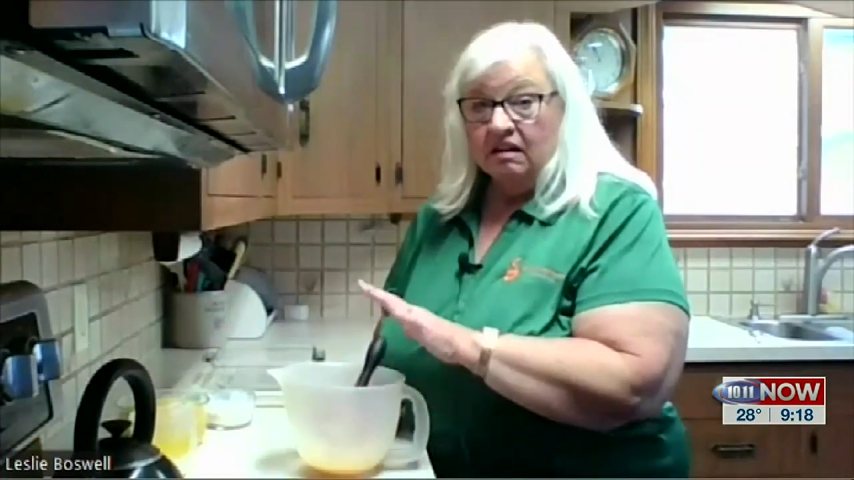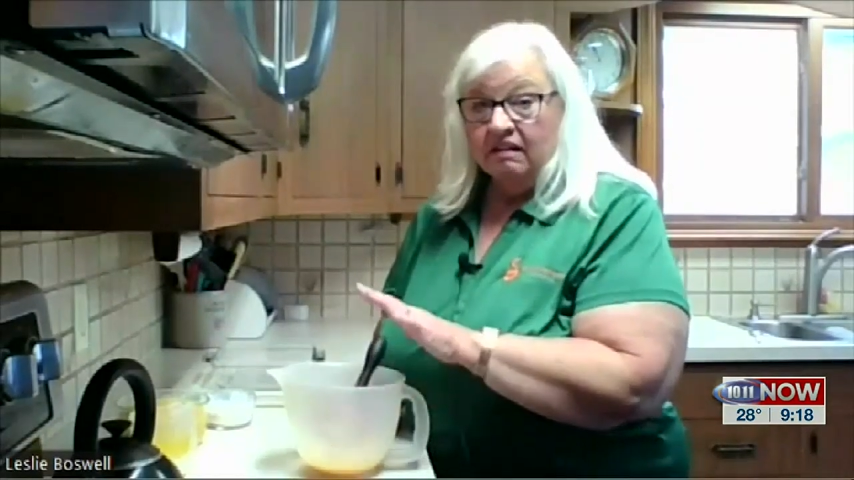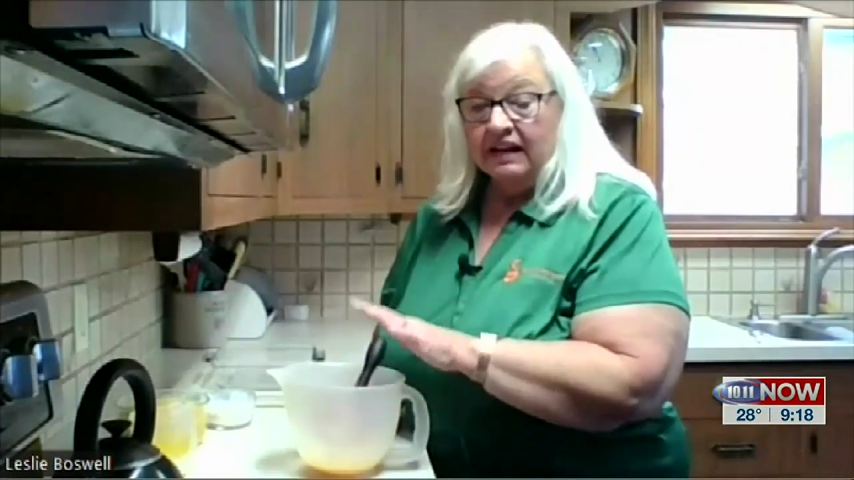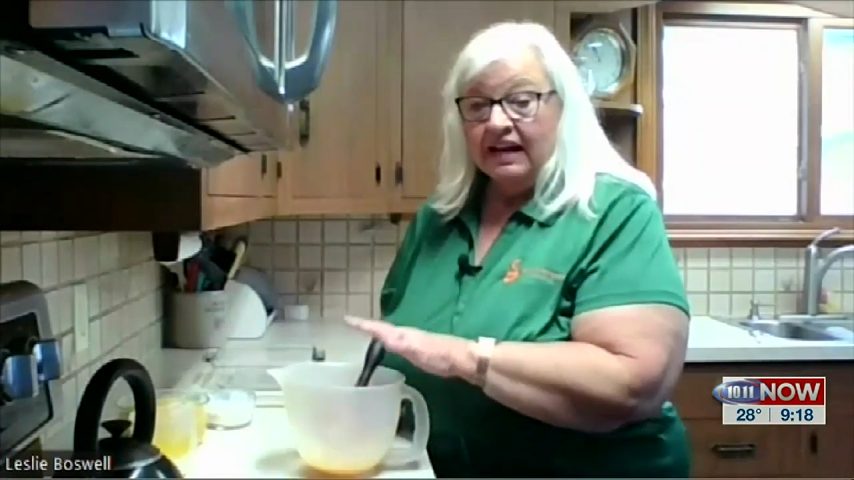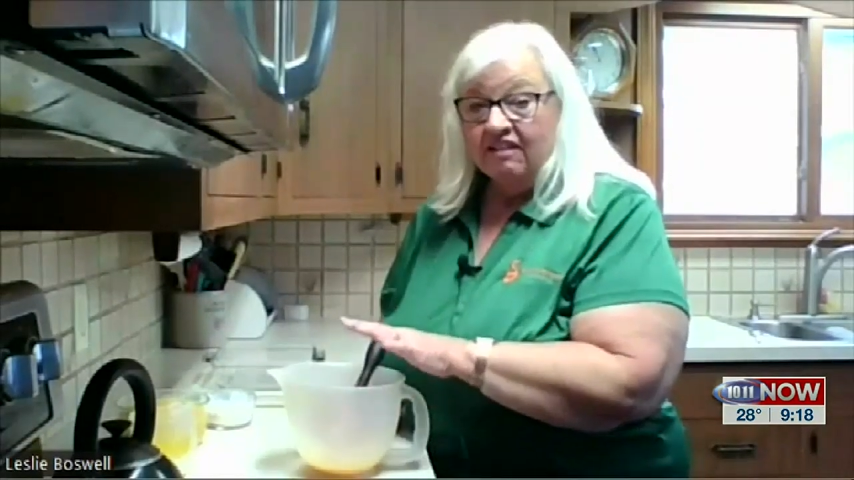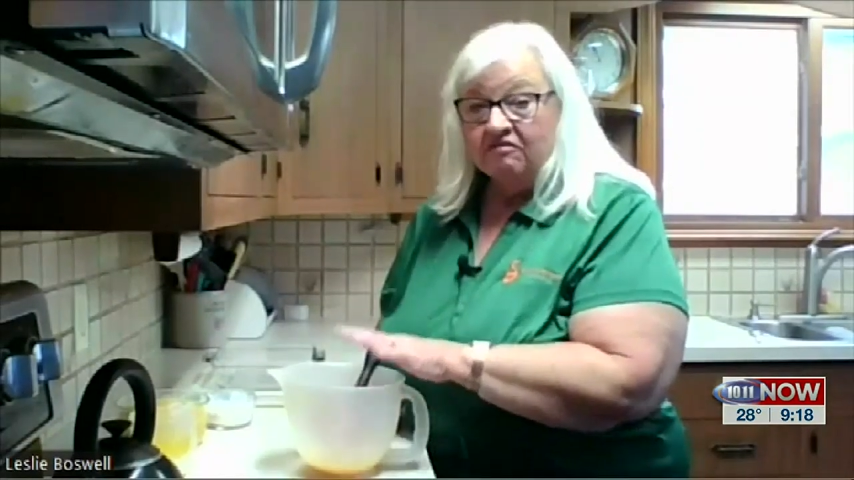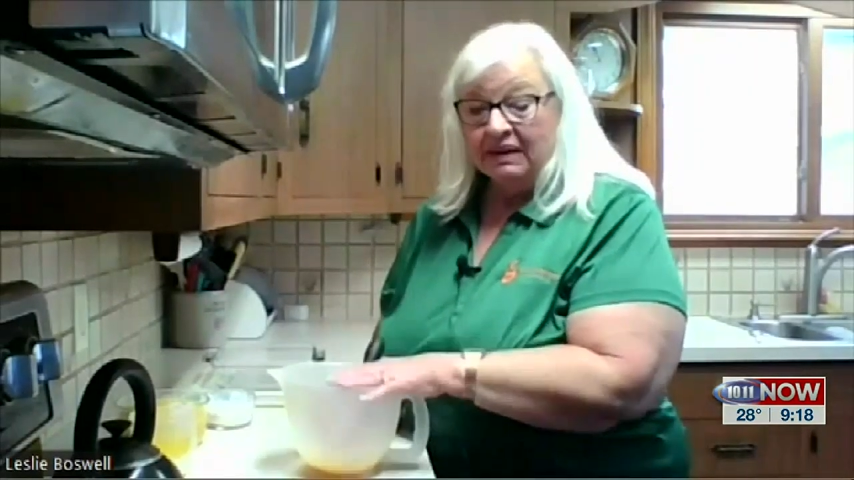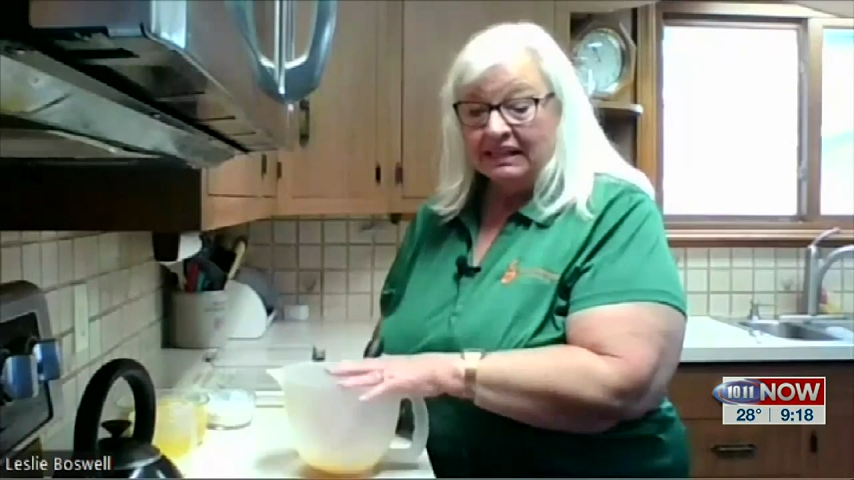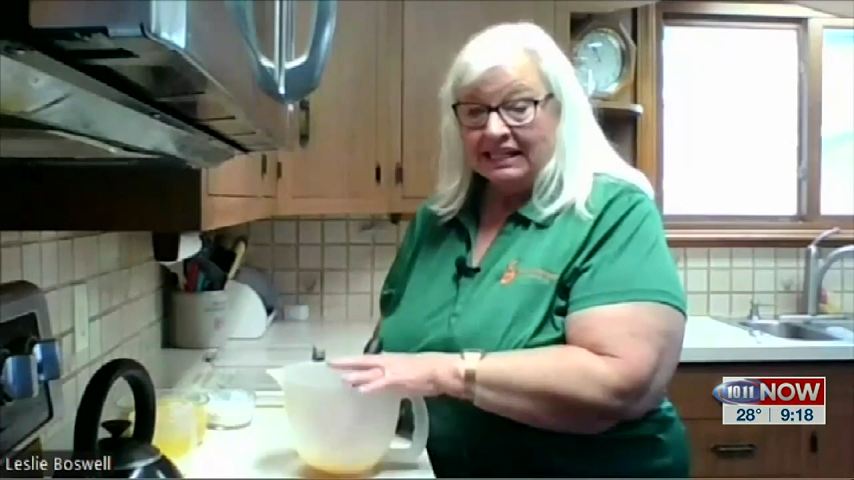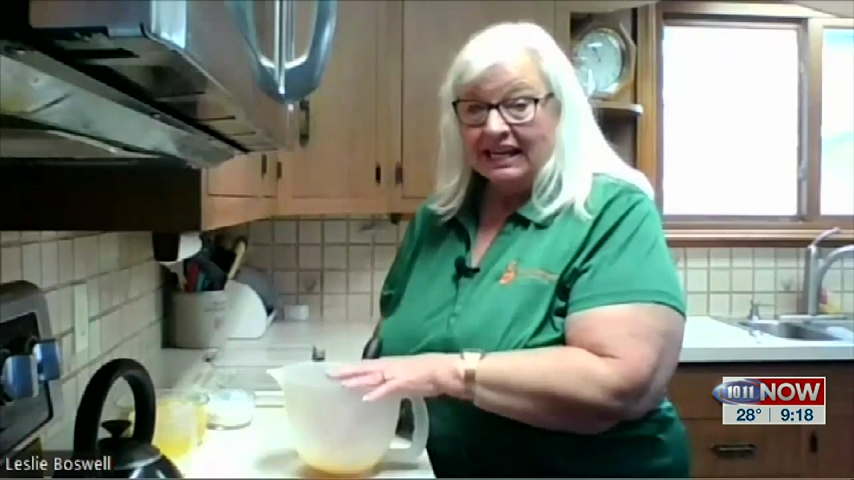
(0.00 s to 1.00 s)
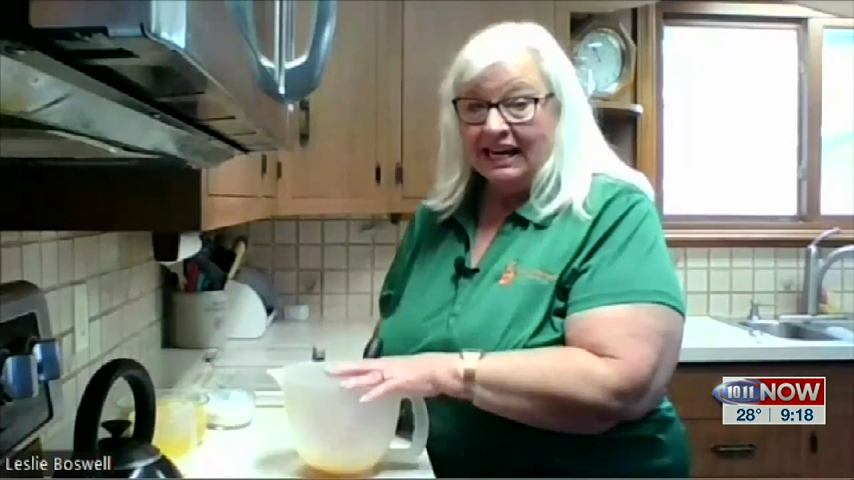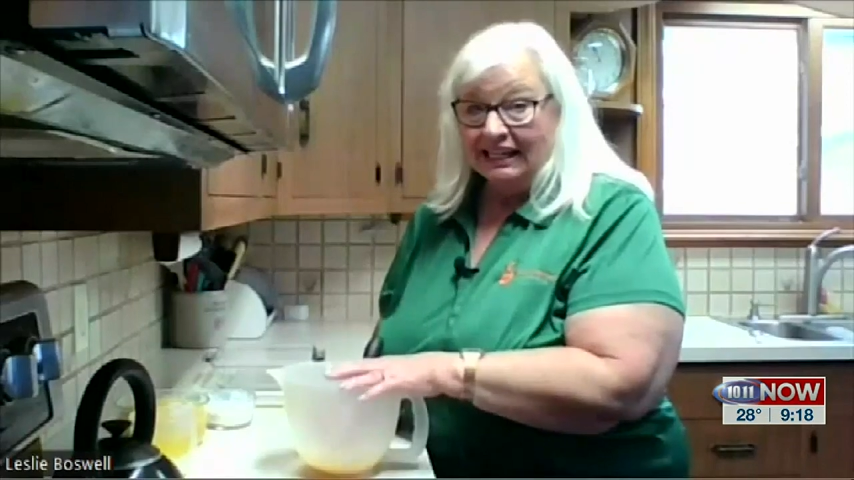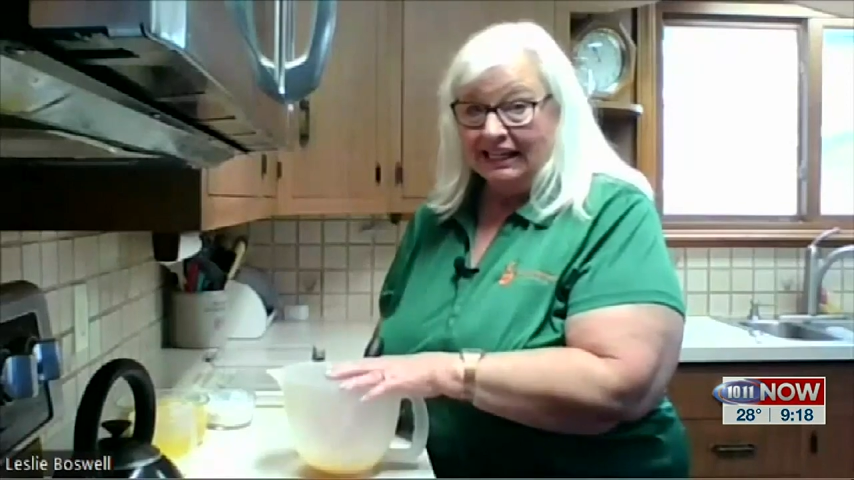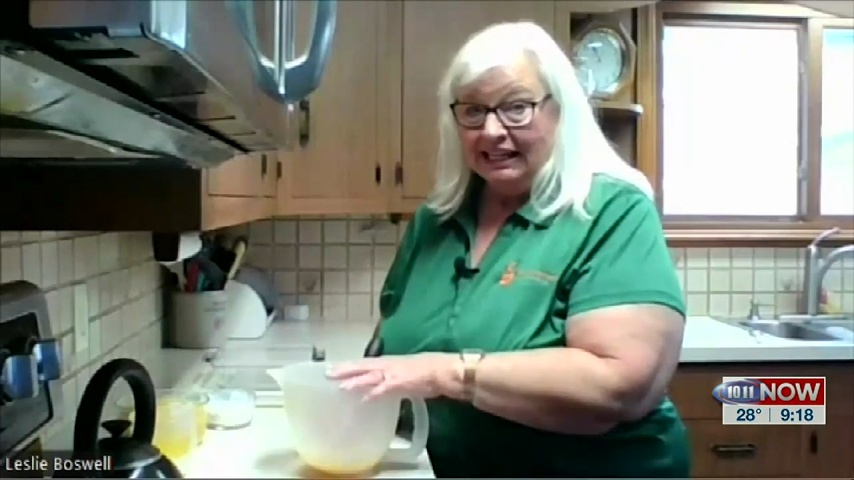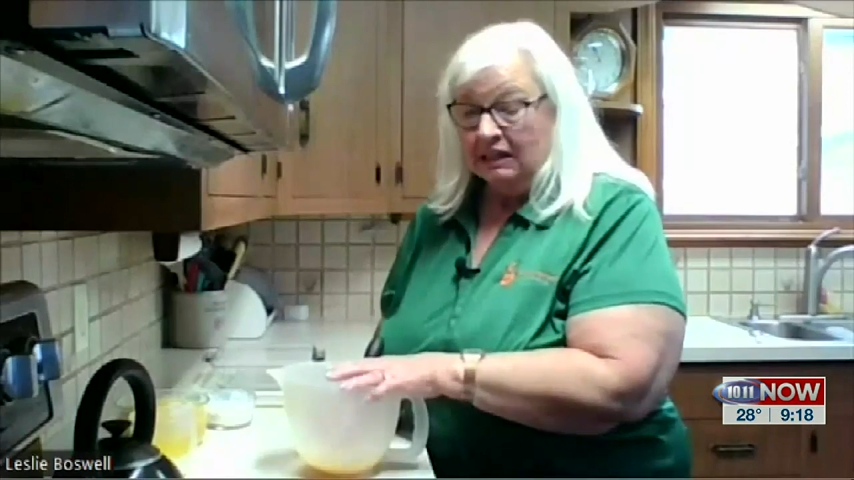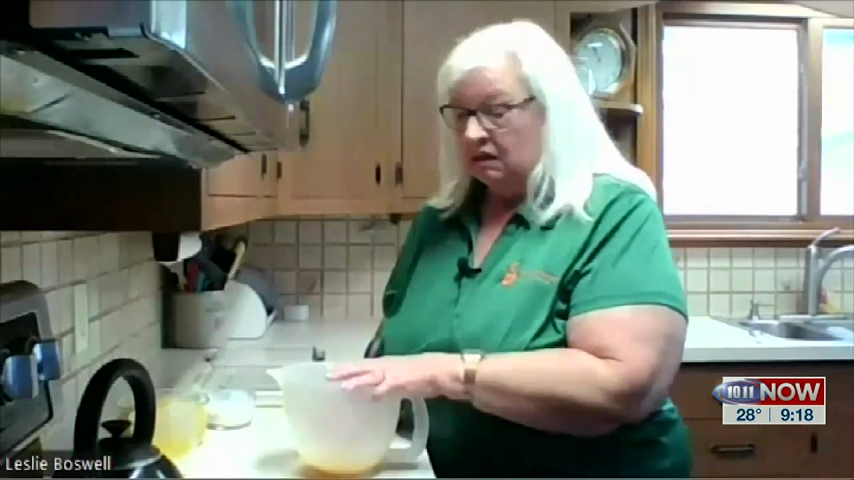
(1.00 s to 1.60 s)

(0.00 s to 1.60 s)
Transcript: that I have mixed lightly.